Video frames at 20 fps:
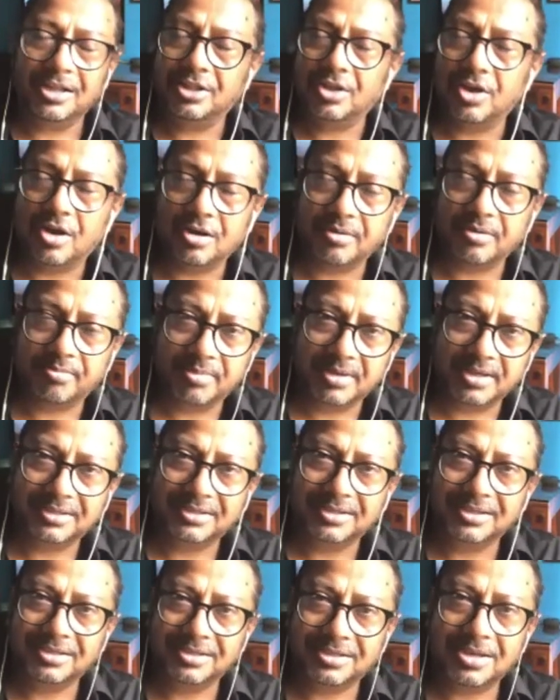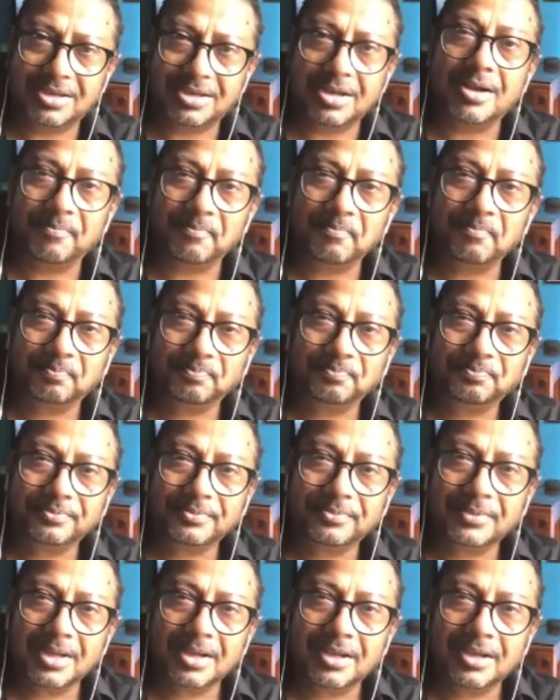thought of my sister,
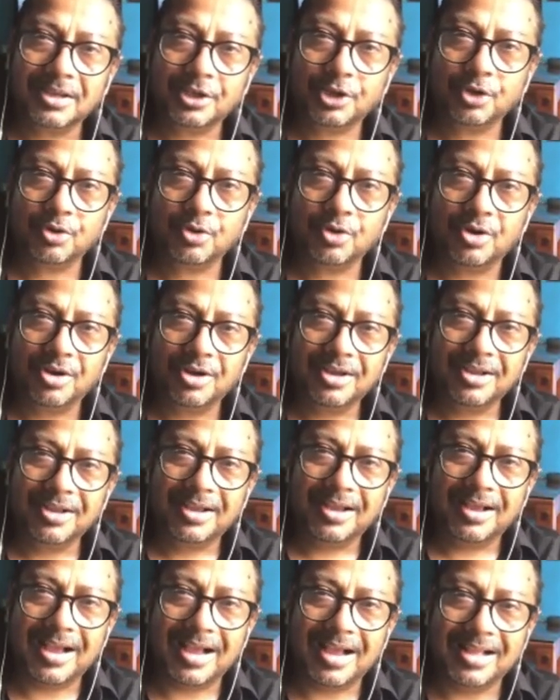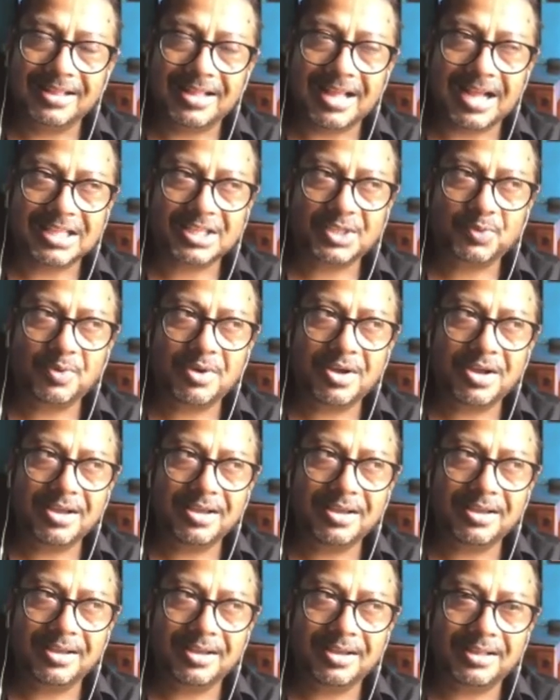you know, and that's
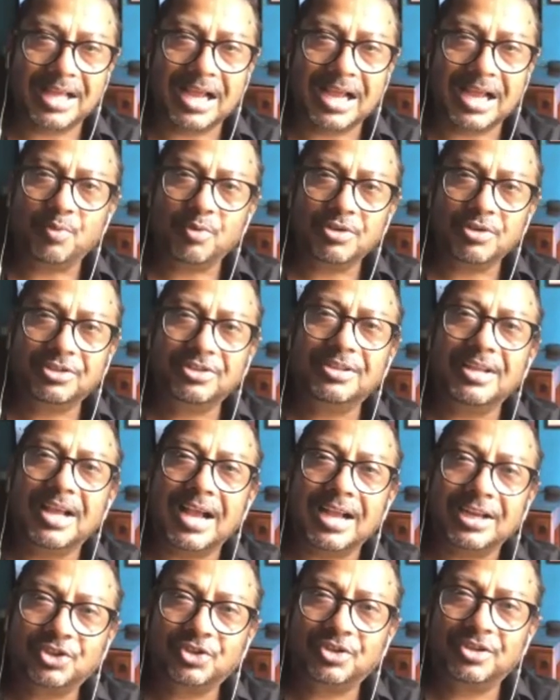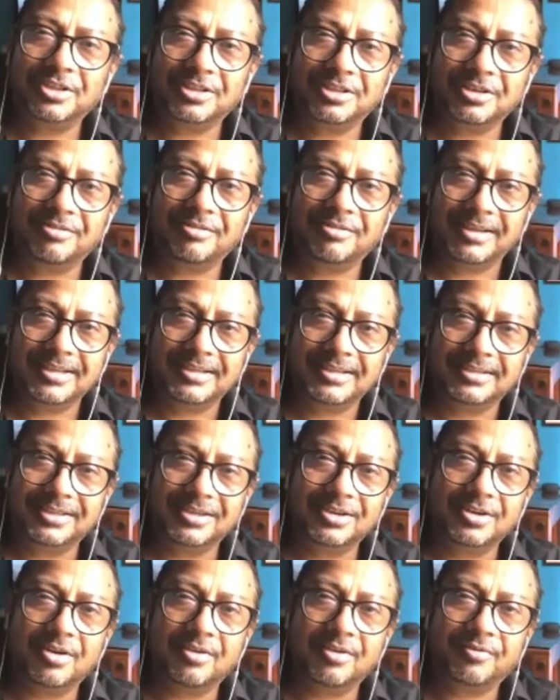why, that was actually the
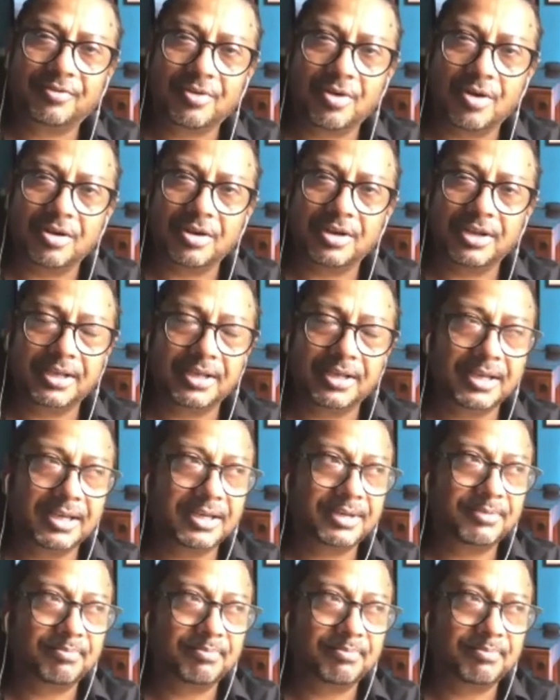reason of calling it